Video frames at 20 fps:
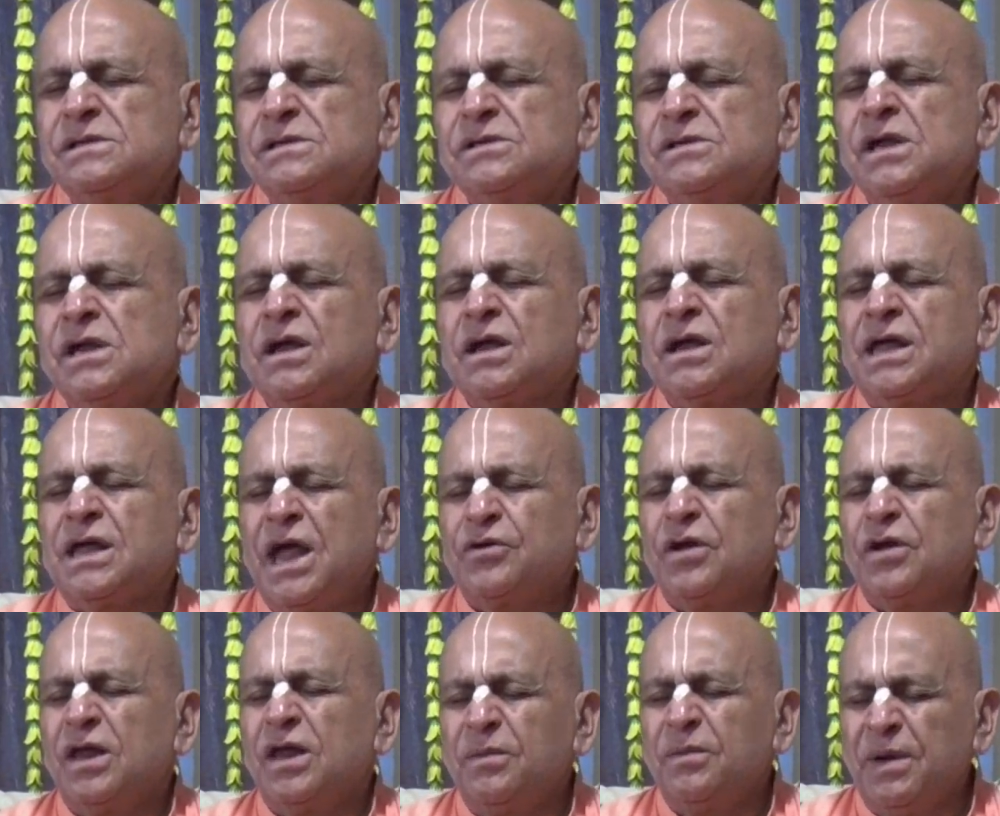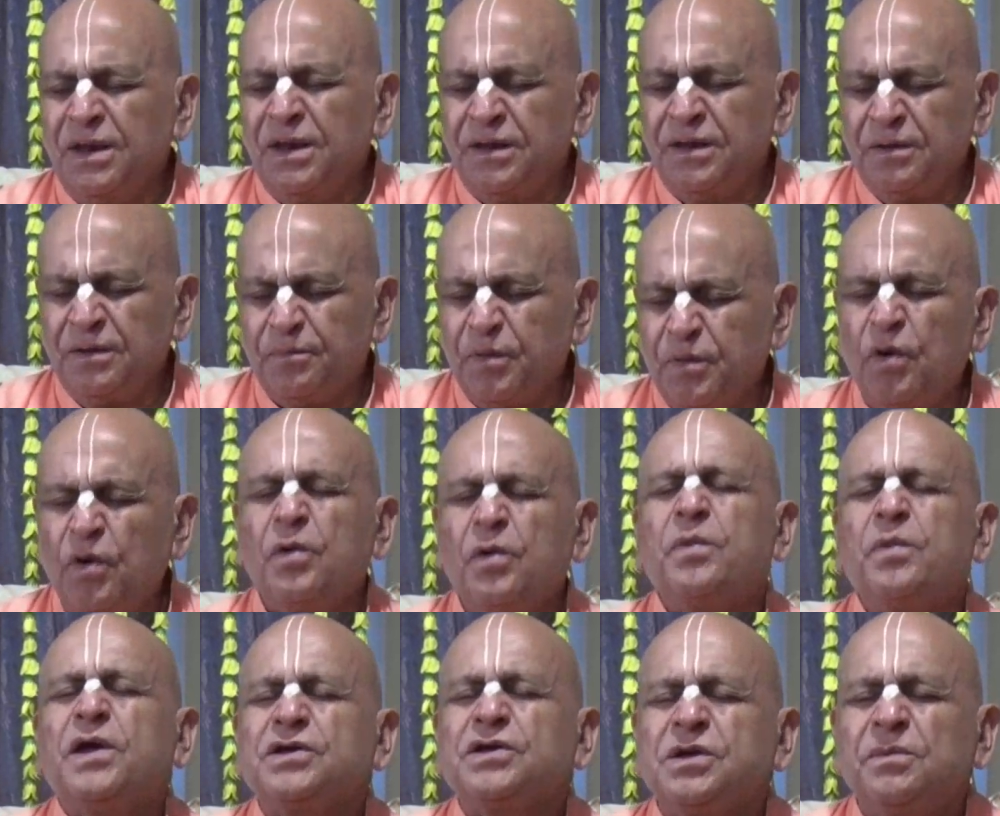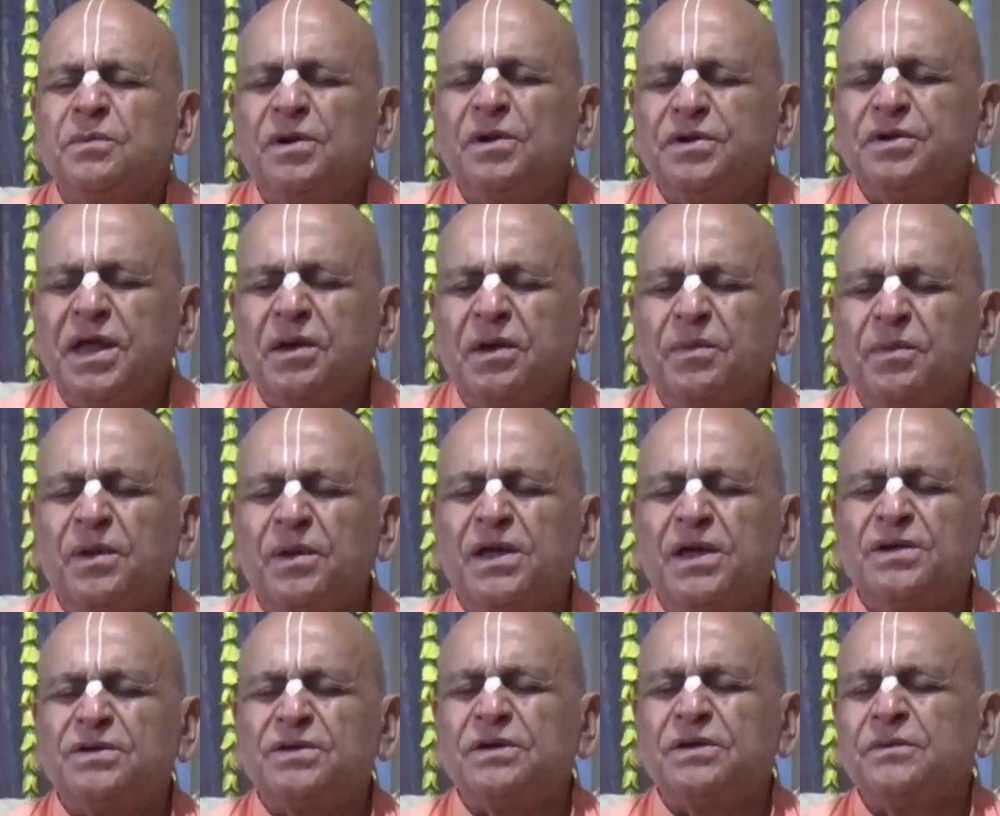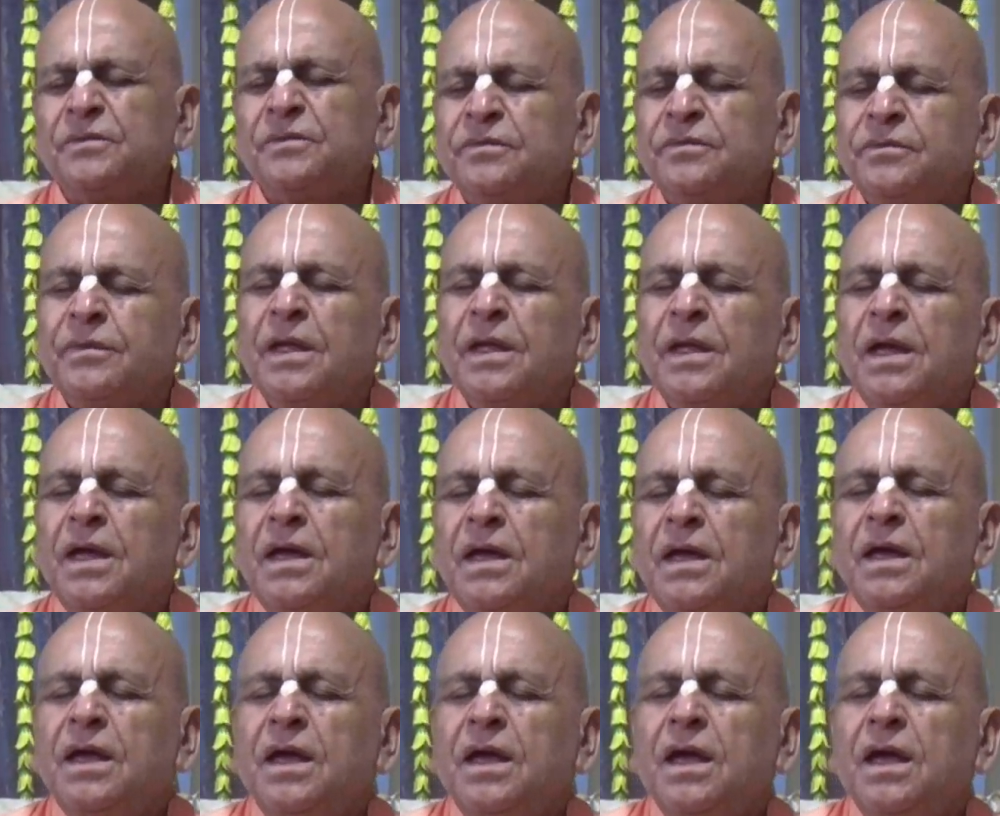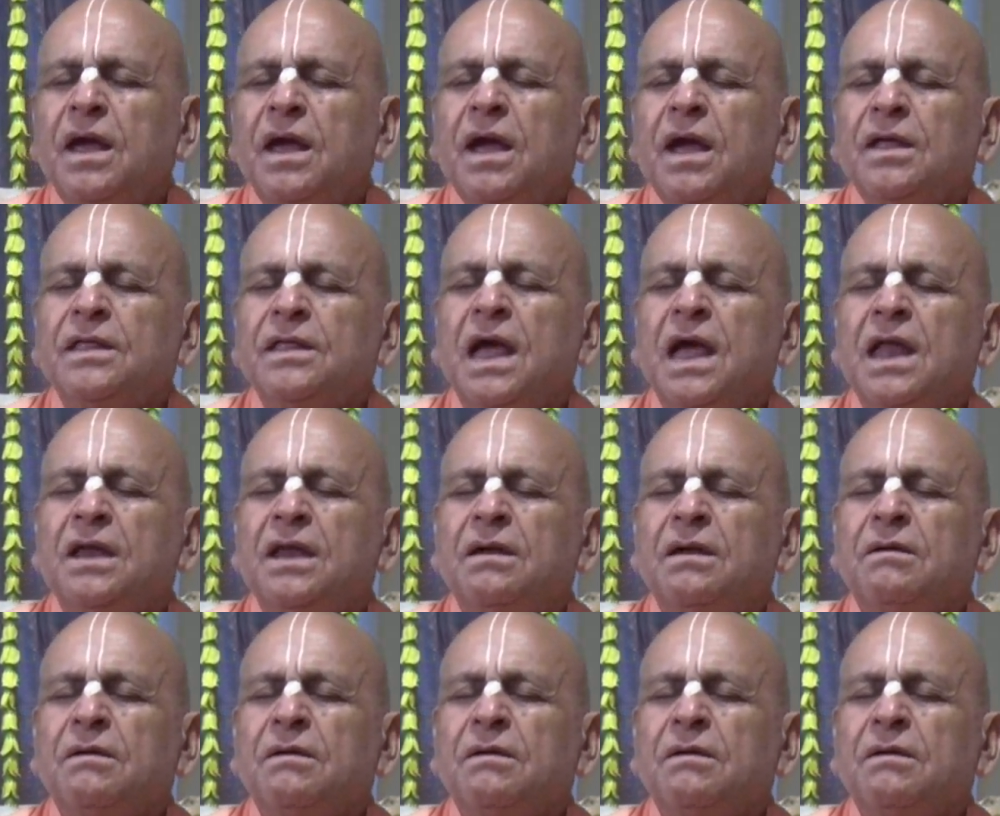Then gradually when purification will take place, then